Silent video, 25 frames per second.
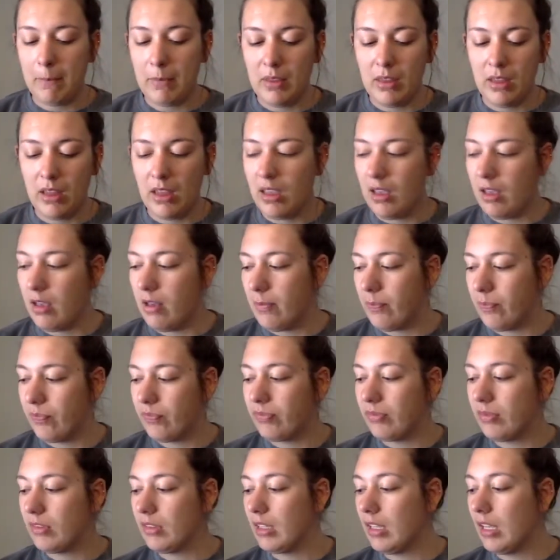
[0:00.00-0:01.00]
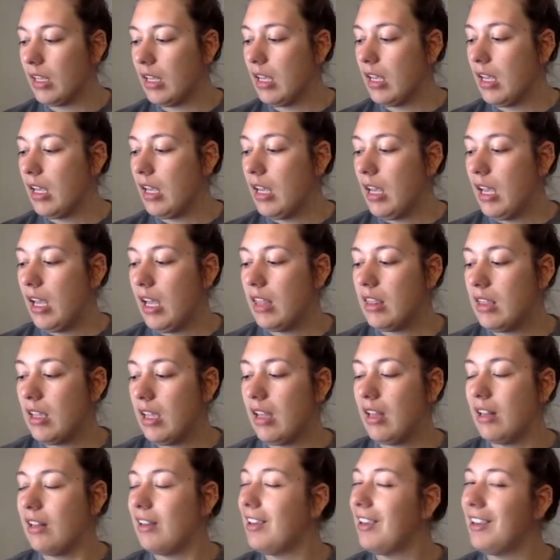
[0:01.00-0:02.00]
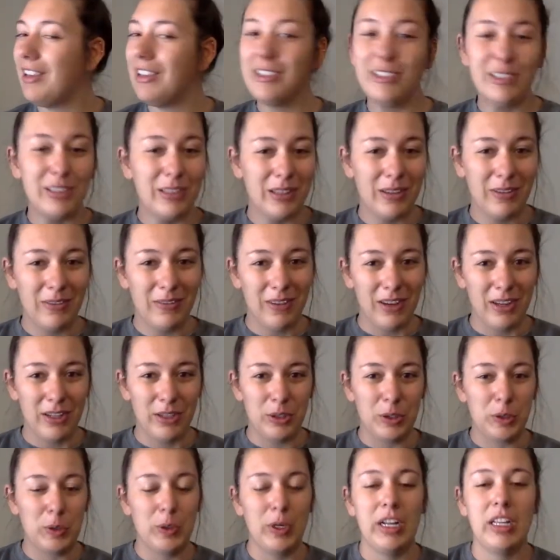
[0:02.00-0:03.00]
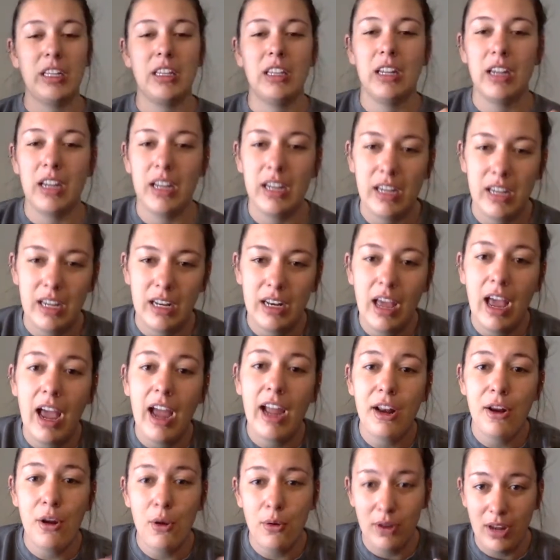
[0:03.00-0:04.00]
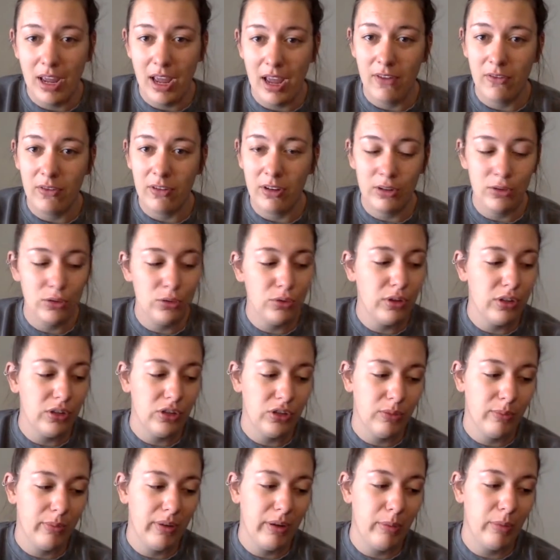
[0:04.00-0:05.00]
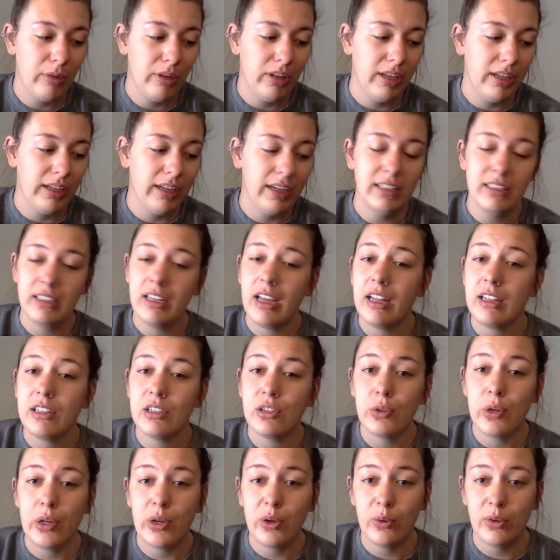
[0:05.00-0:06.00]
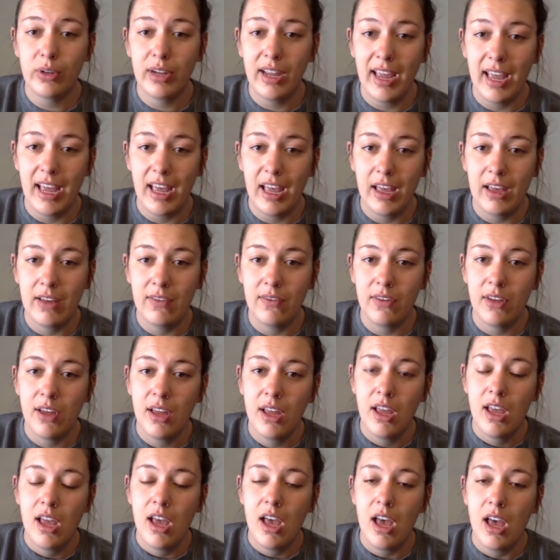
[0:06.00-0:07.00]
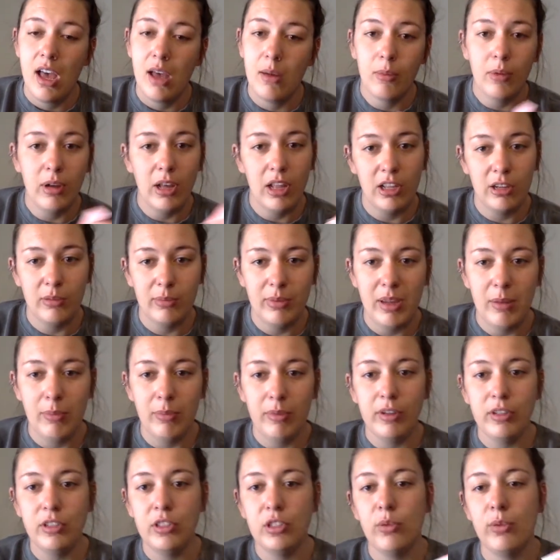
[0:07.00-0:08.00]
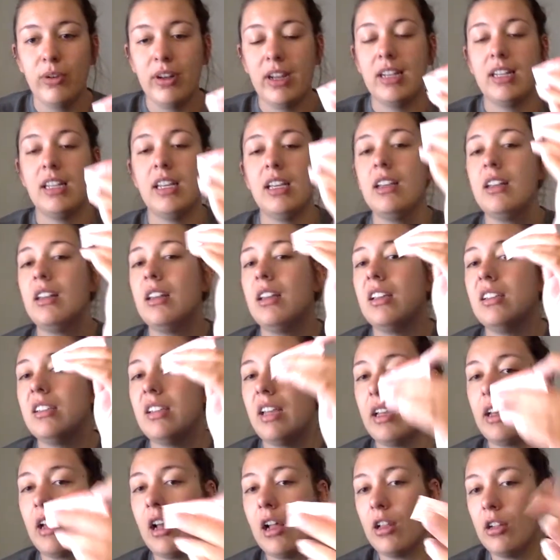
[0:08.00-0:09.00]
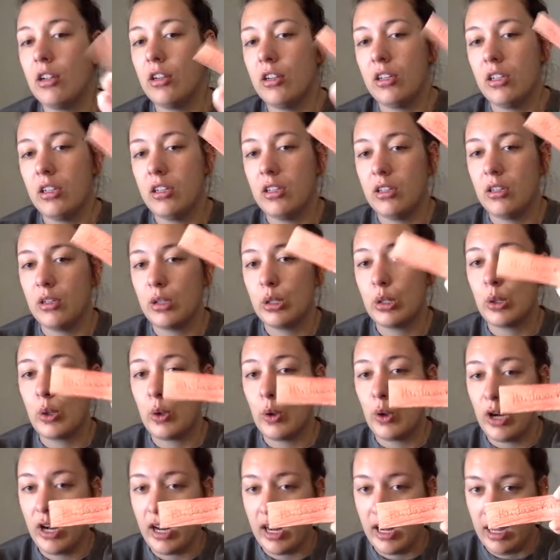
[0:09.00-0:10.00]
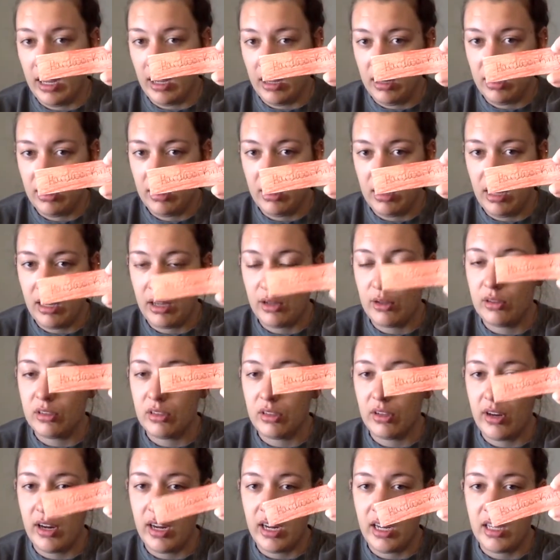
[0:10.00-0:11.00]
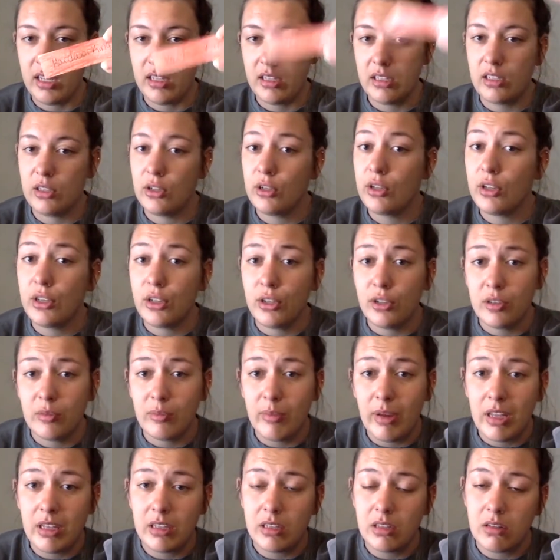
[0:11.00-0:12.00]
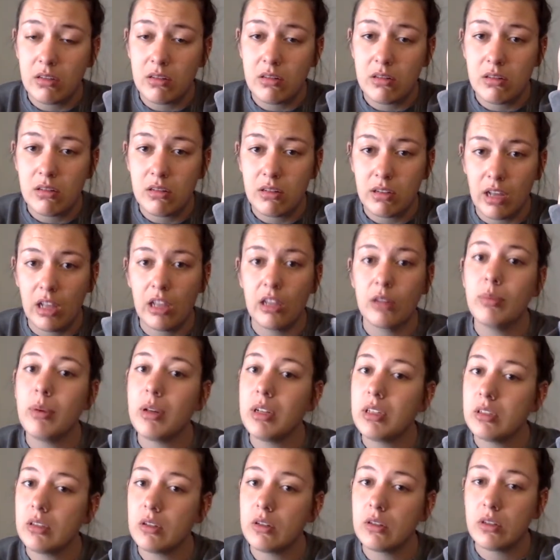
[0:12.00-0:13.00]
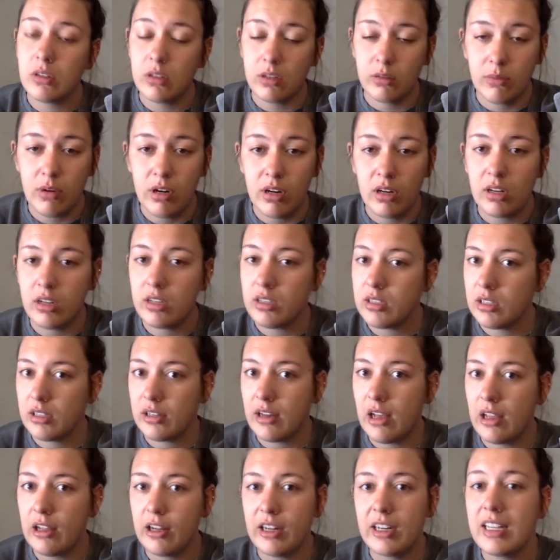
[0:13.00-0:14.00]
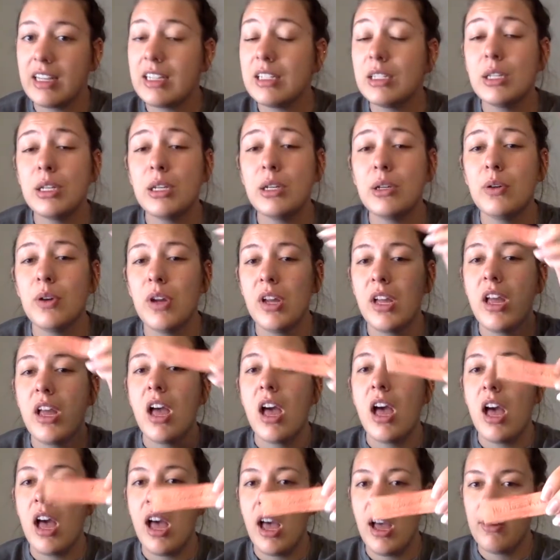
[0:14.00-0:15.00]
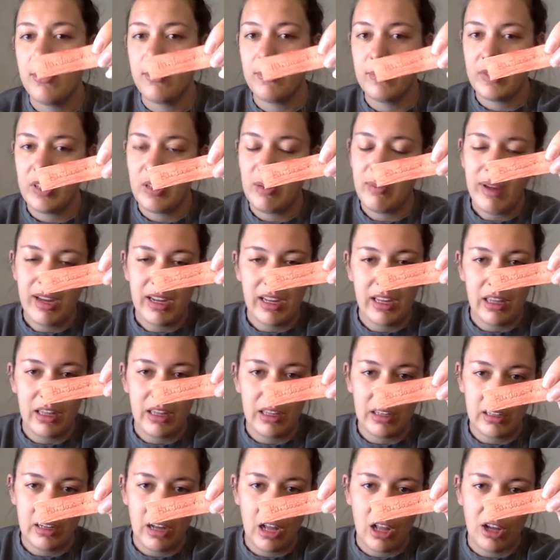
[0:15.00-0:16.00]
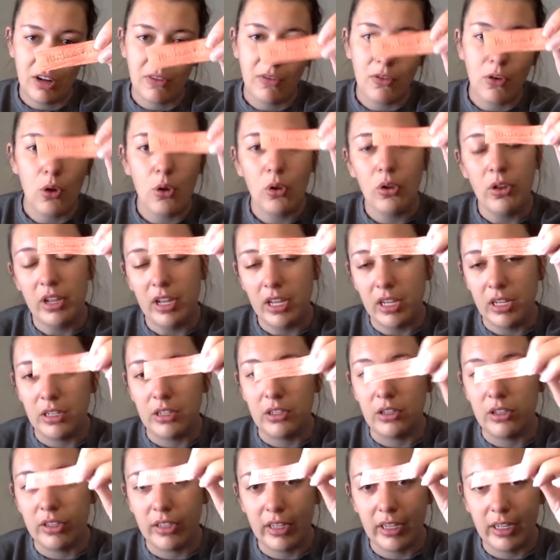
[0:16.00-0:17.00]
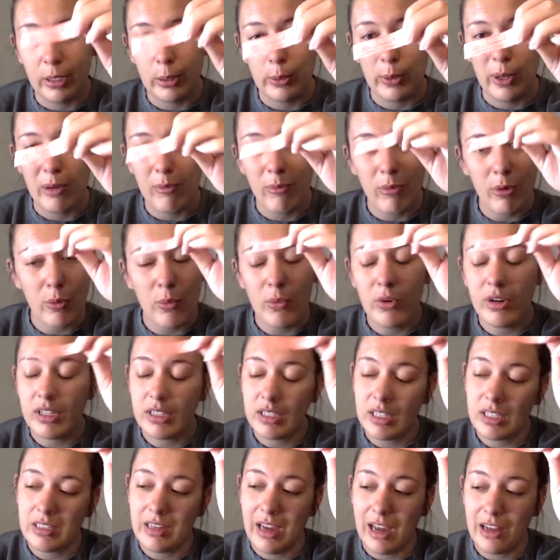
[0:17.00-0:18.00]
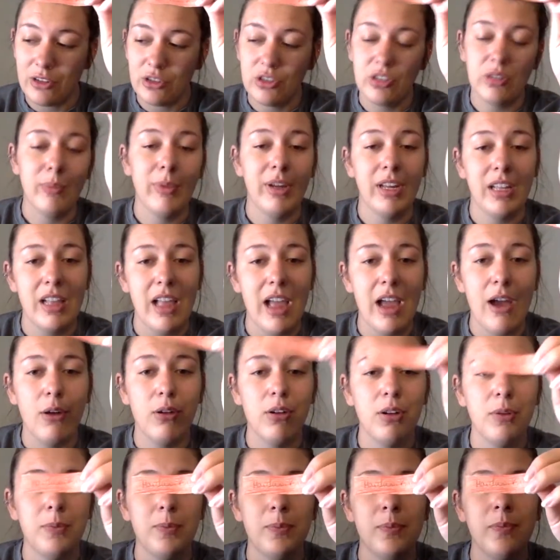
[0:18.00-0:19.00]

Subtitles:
And then here's the fun trick that I did. I don't have construction paper, like I said, so I don't have colored paper. So what I did is I colored crayon. I used crayons. You could use colored pencils or markers to color it in too, to make it colorful and look like a rainbow when it's attached to my cloud.